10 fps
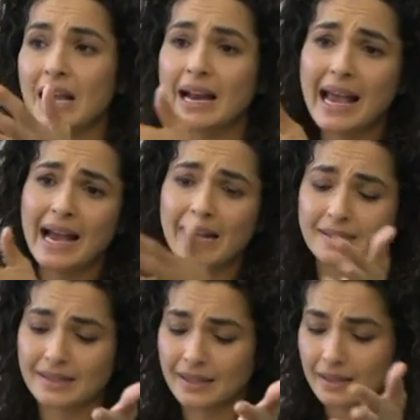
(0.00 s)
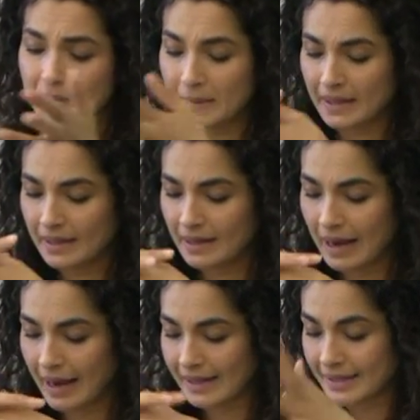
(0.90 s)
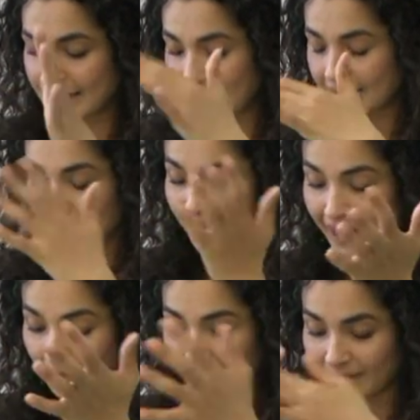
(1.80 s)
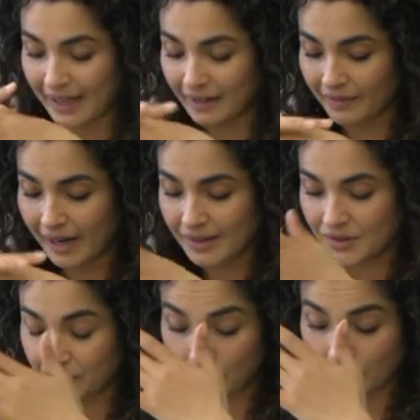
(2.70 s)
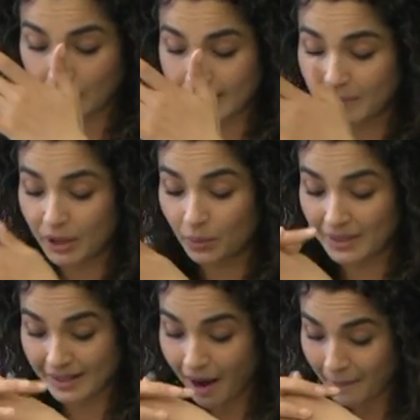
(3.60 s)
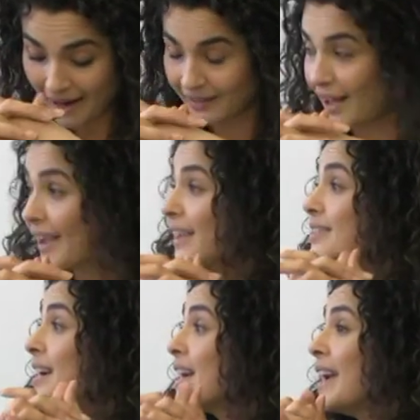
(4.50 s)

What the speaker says: and I had to testify about that arrest for somebody who was not my client.